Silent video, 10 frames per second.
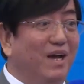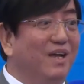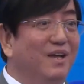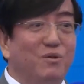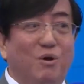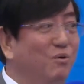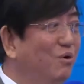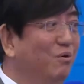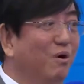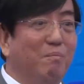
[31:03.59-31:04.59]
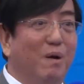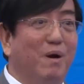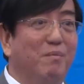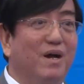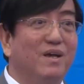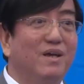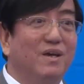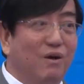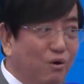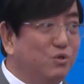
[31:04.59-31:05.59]
Ah? No problem. Ah?
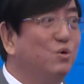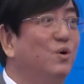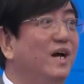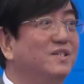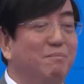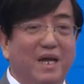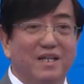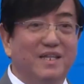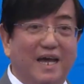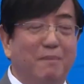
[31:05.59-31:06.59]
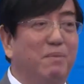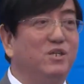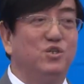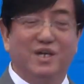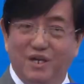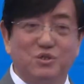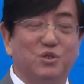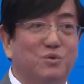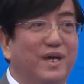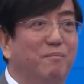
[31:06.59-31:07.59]
Also, sometimes tire puncture, you
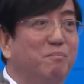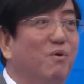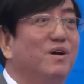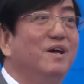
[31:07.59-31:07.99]
still can put